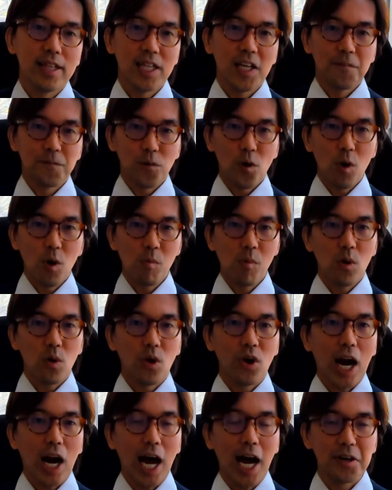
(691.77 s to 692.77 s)
the FOMO,
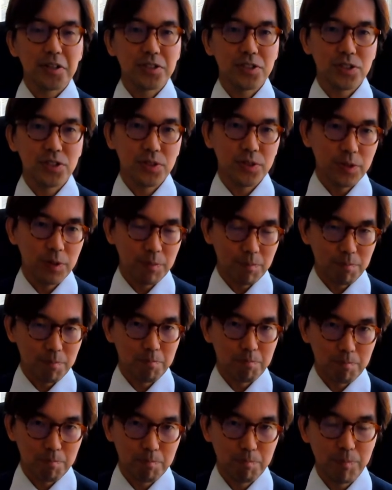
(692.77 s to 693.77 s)
or how to
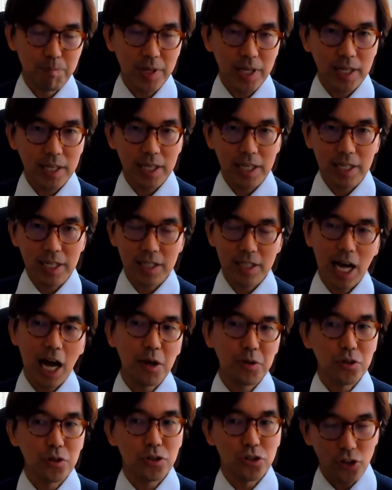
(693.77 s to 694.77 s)
be
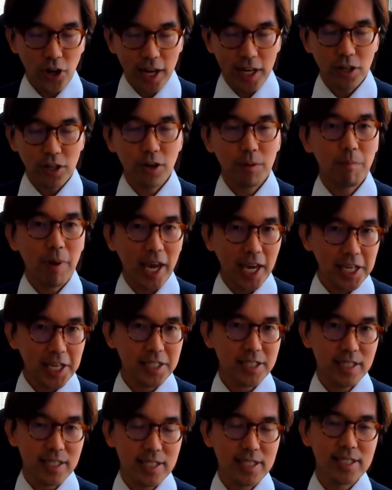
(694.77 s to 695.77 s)
how to train your
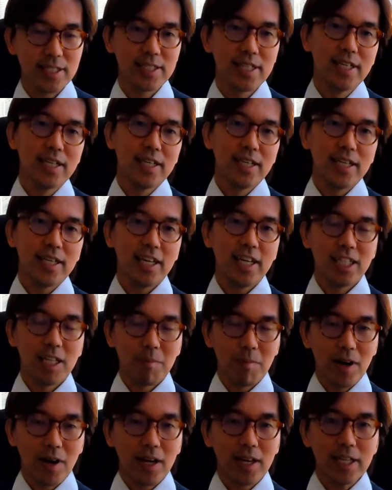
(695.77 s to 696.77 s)
patience in the
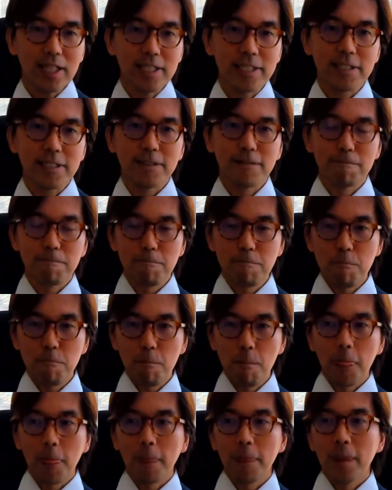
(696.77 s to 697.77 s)
markets.
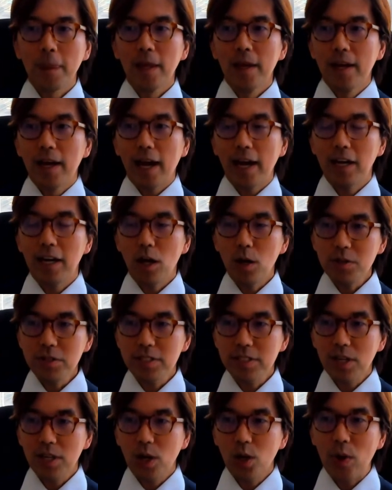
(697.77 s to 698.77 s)
And
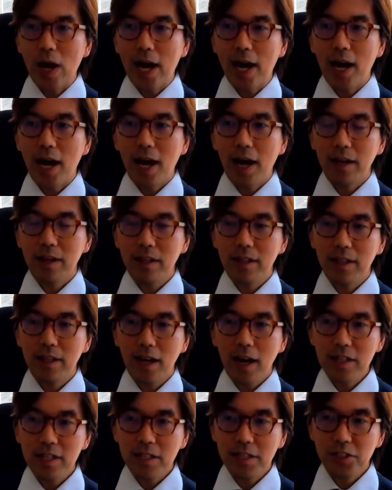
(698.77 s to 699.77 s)
also, uh, the
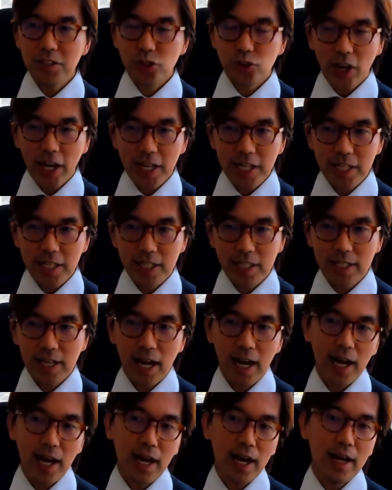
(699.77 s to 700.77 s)
other training
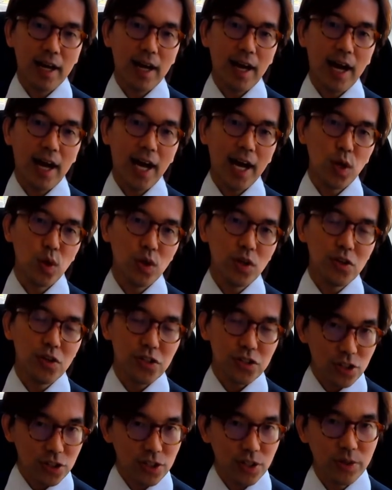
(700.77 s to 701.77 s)
uh, I
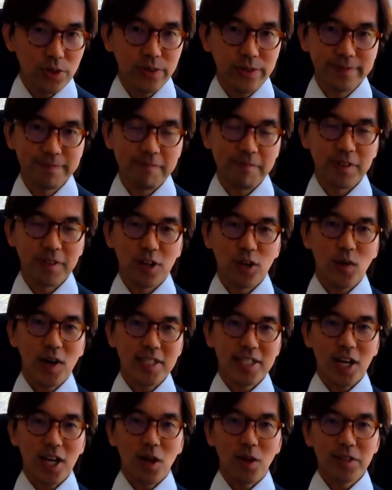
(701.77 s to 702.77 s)
used to do
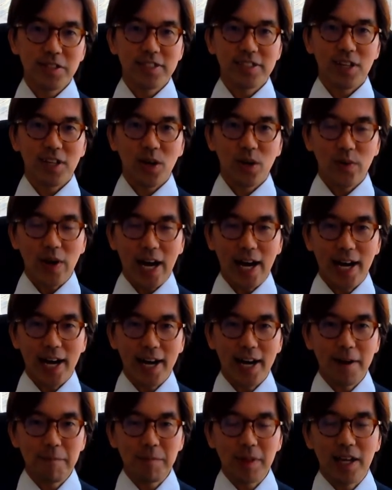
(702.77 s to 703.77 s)
was also
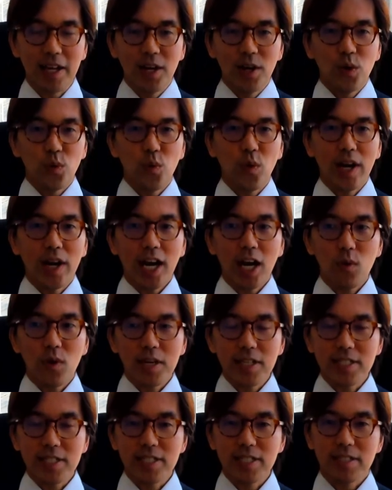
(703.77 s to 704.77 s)
um, when I
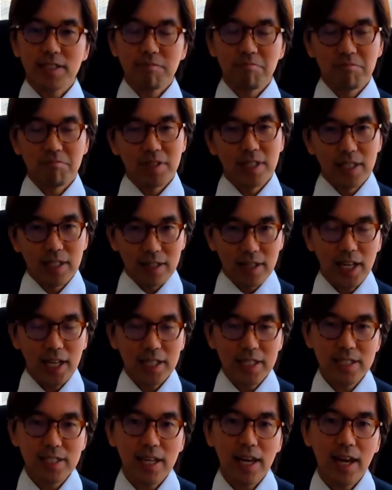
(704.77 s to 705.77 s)
was,
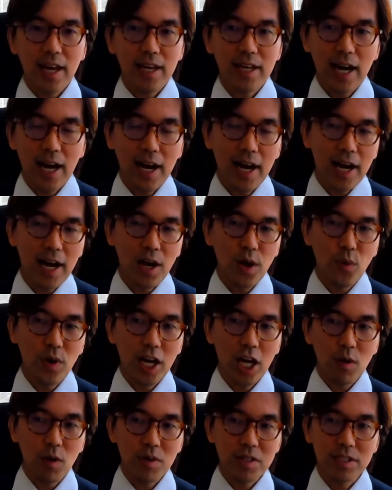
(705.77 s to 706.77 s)
let's say, uh,
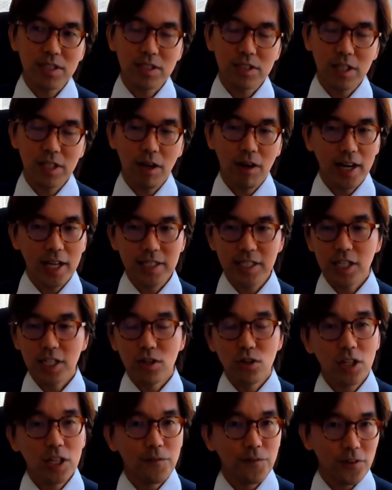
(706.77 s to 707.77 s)
when I was, let's say,
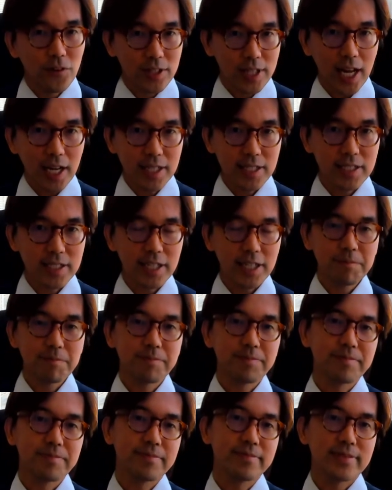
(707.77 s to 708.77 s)
looking for taxi,
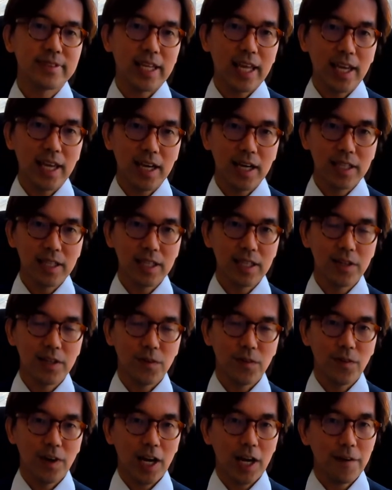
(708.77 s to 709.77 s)
and
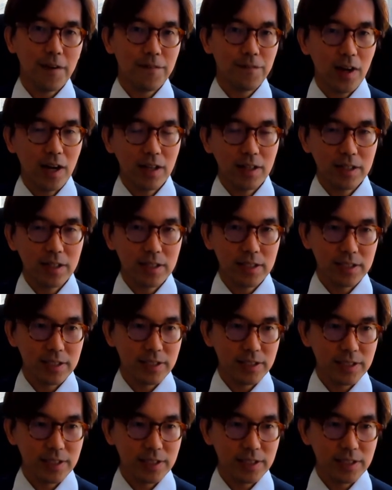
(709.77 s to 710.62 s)
when I found